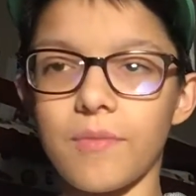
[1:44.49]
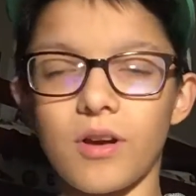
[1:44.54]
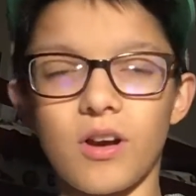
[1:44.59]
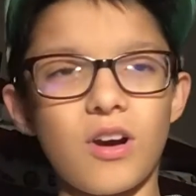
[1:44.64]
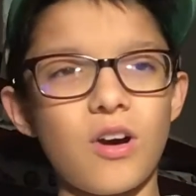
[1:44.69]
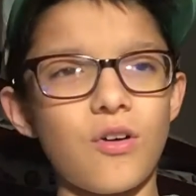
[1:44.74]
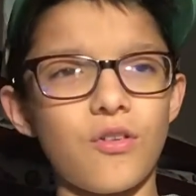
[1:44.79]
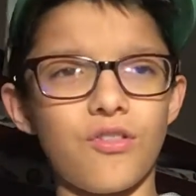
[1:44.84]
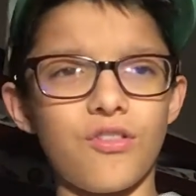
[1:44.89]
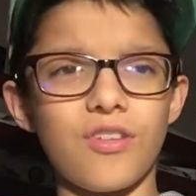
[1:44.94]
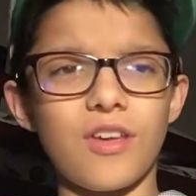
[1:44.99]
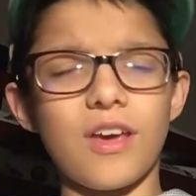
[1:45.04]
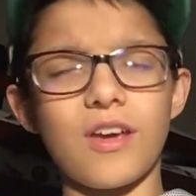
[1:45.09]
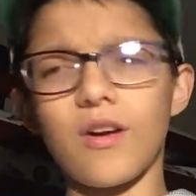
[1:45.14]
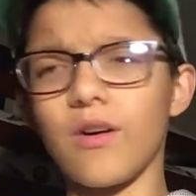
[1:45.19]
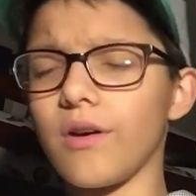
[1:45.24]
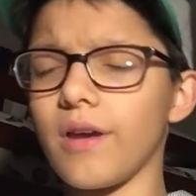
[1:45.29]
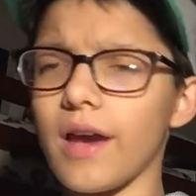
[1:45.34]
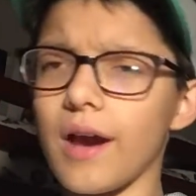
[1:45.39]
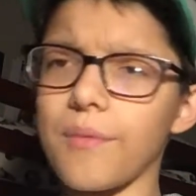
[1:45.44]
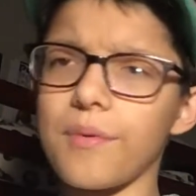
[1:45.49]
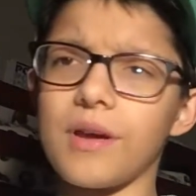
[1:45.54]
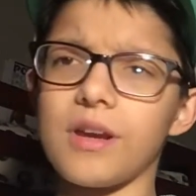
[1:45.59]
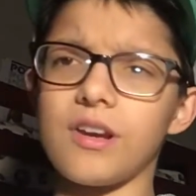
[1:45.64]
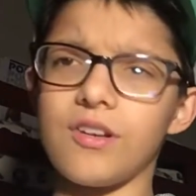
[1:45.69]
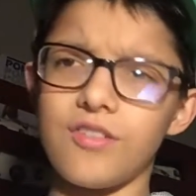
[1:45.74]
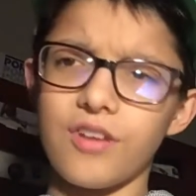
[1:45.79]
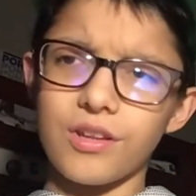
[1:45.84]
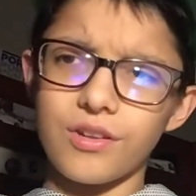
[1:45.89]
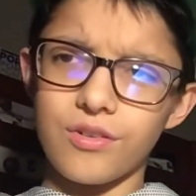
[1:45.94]
Their coach said, oh yeah, we had
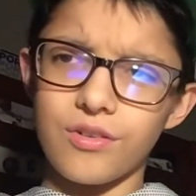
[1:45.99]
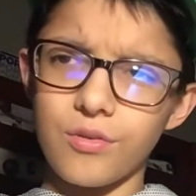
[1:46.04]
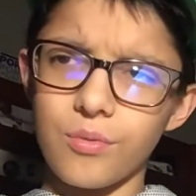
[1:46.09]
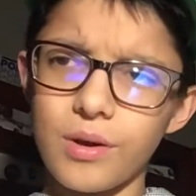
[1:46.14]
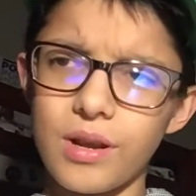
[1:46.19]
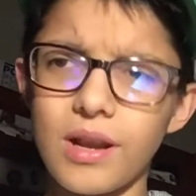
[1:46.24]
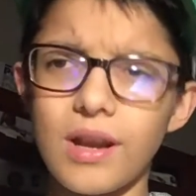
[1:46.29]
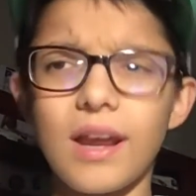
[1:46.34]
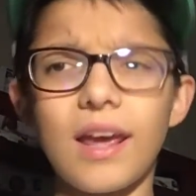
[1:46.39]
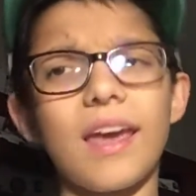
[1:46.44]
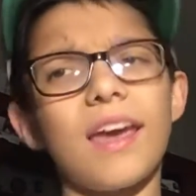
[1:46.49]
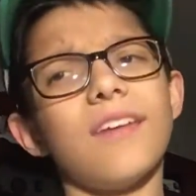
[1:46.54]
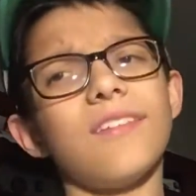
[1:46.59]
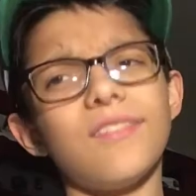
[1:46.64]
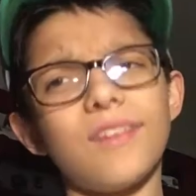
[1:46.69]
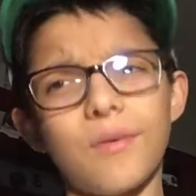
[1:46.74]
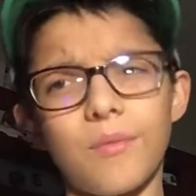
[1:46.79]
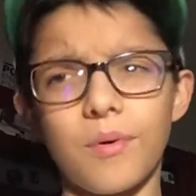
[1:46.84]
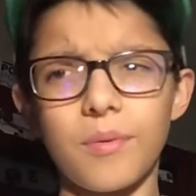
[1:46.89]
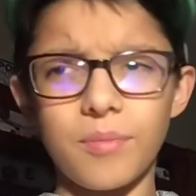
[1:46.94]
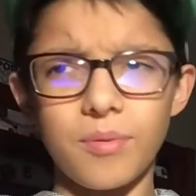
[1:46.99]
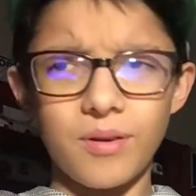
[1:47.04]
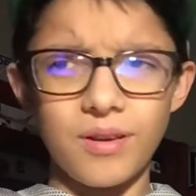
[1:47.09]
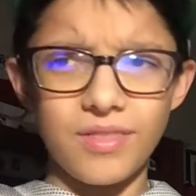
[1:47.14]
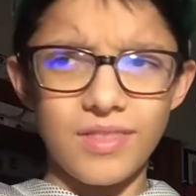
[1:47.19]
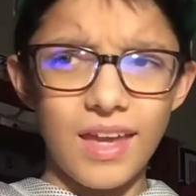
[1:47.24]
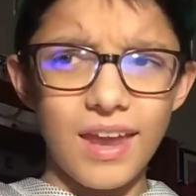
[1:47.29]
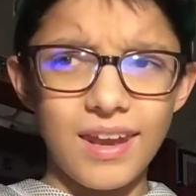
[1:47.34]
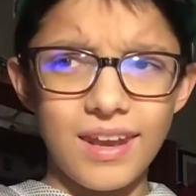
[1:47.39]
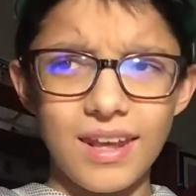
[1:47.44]
a chance to win. And I guess at one point
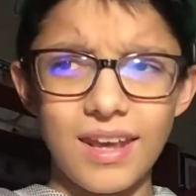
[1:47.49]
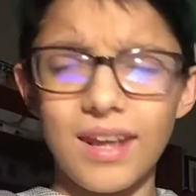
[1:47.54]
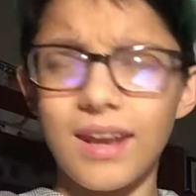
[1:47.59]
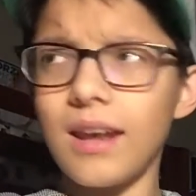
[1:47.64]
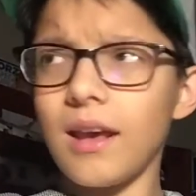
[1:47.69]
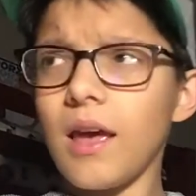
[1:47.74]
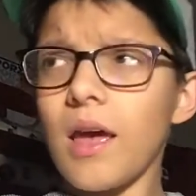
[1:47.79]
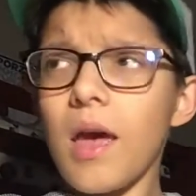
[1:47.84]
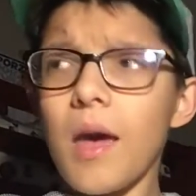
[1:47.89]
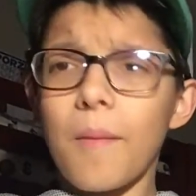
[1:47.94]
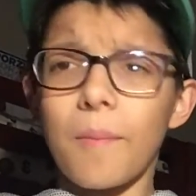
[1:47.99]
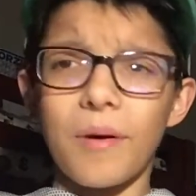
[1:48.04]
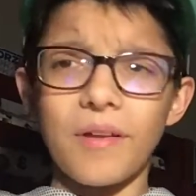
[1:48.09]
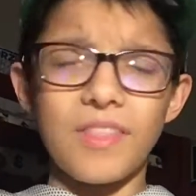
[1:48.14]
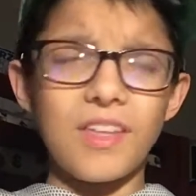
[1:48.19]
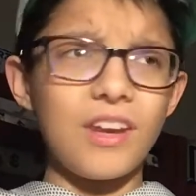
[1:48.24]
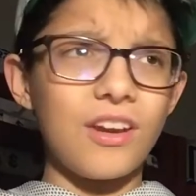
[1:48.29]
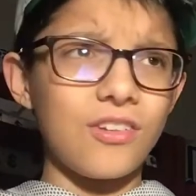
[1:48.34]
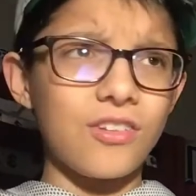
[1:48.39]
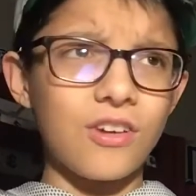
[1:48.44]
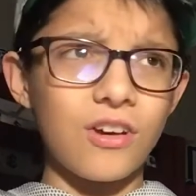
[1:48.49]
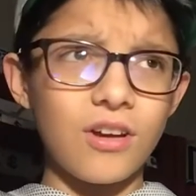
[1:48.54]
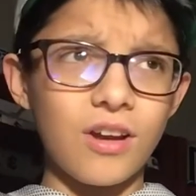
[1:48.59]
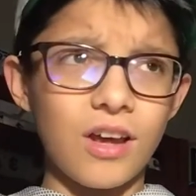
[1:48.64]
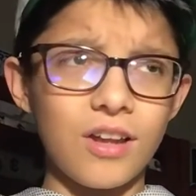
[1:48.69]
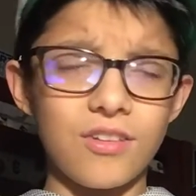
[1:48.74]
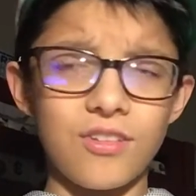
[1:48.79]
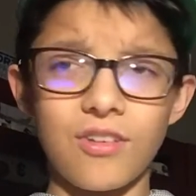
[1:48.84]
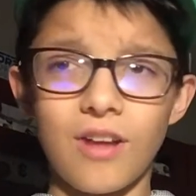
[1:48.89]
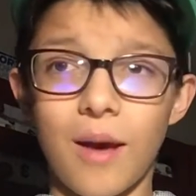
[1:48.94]
they did, but they just could
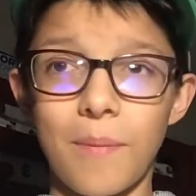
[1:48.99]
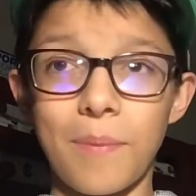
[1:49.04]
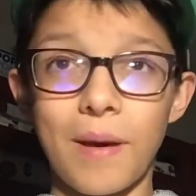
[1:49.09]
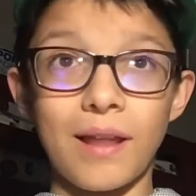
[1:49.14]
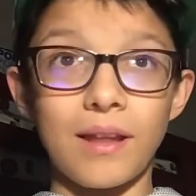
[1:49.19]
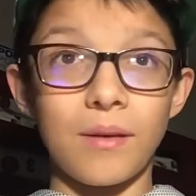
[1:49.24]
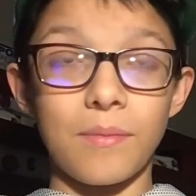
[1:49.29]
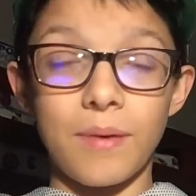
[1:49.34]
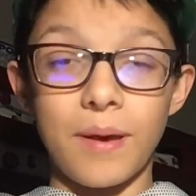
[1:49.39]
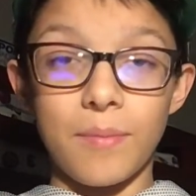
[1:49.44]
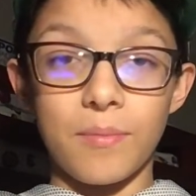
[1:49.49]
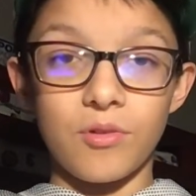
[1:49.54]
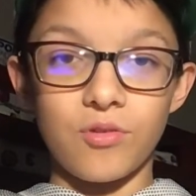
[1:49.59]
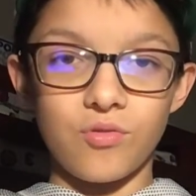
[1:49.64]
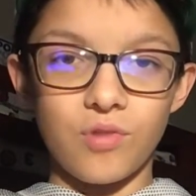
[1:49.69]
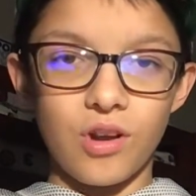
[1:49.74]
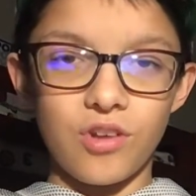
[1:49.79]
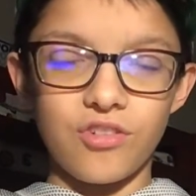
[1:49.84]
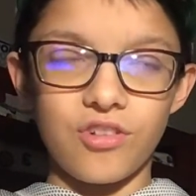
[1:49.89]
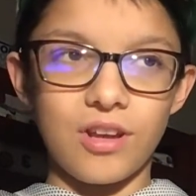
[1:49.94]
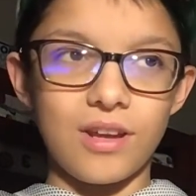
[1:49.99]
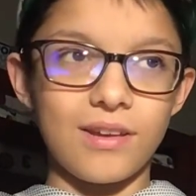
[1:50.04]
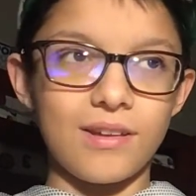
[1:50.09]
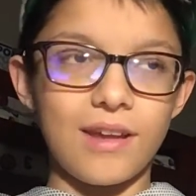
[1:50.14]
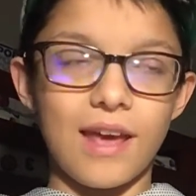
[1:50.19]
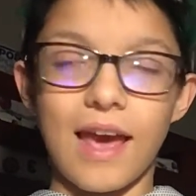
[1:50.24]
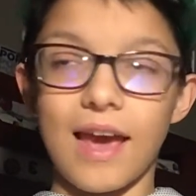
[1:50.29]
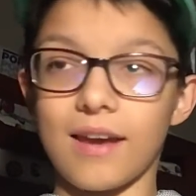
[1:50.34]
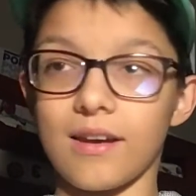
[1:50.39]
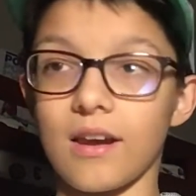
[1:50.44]
not stop Alabama's rushing
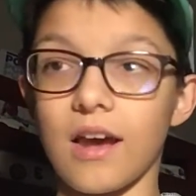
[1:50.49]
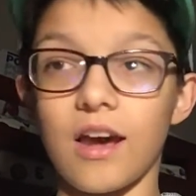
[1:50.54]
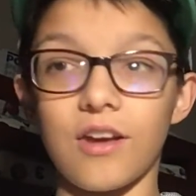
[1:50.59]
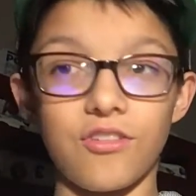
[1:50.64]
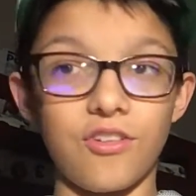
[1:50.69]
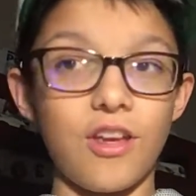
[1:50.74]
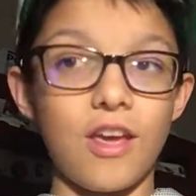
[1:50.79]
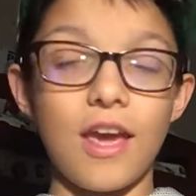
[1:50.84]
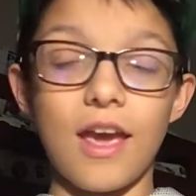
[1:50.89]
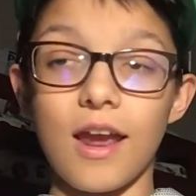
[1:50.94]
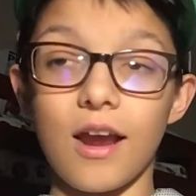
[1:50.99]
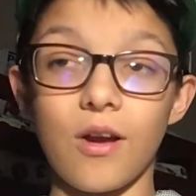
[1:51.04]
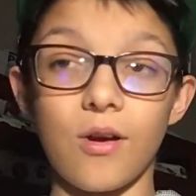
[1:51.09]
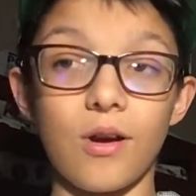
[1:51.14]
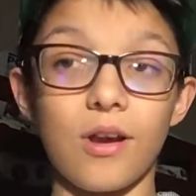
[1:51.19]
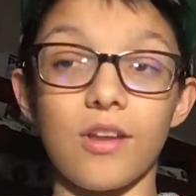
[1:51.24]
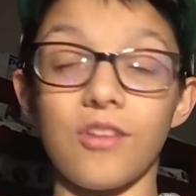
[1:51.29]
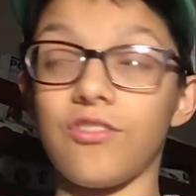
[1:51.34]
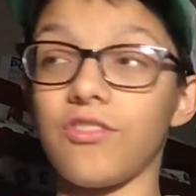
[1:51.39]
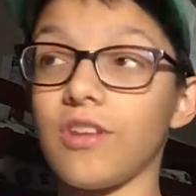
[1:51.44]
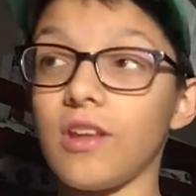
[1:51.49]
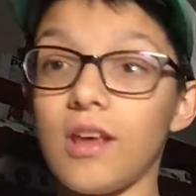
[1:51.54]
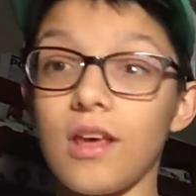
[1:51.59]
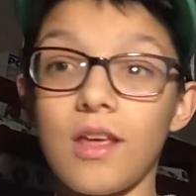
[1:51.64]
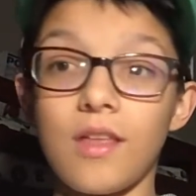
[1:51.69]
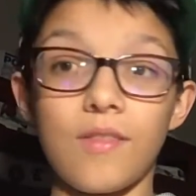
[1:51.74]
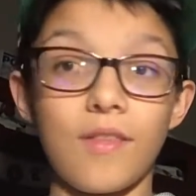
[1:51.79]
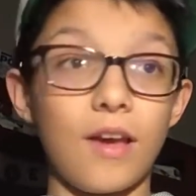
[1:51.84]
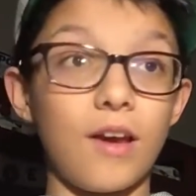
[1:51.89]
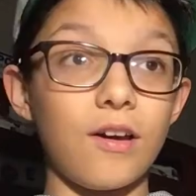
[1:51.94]
attack. Najee Harris,
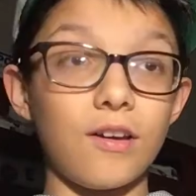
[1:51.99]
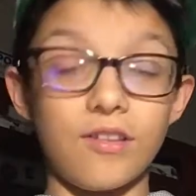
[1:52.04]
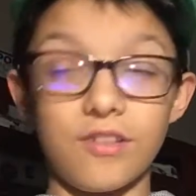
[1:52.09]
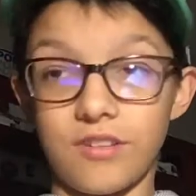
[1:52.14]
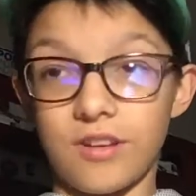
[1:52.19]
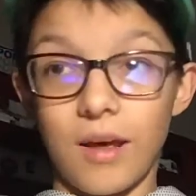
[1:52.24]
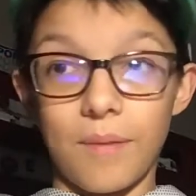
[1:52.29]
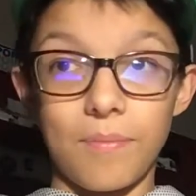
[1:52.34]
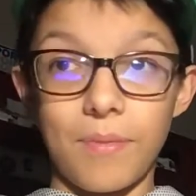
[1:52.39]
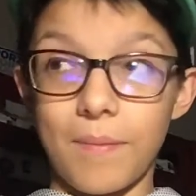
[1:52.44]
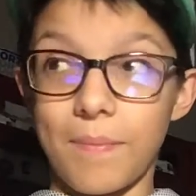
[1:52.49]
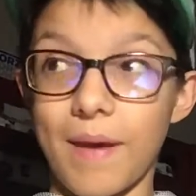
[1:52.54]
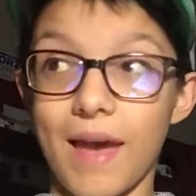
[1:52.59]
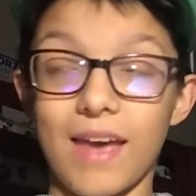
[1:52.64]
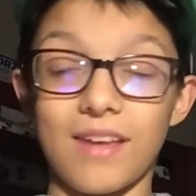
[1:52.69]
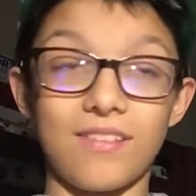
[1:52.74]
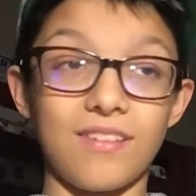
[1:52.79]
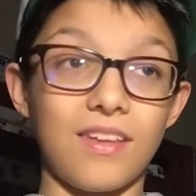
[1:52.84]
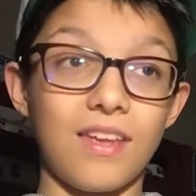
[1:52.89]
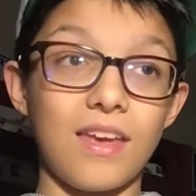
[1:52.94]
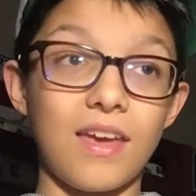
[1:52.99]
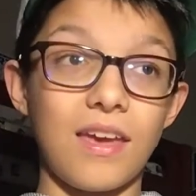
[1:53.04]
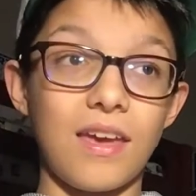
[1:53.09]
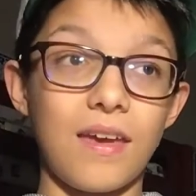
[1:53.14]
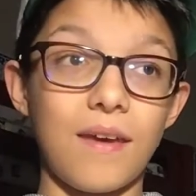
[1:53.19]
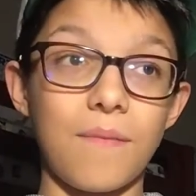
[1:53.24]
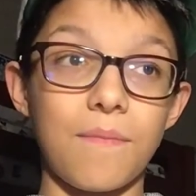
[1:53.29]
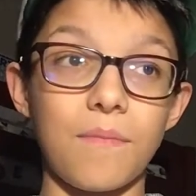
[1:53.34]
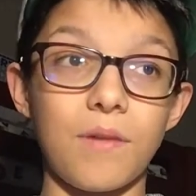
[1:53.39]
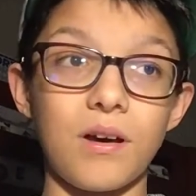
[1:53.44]
they couldn't stop the passing
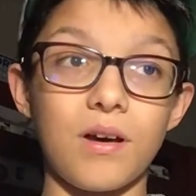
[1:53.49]
game.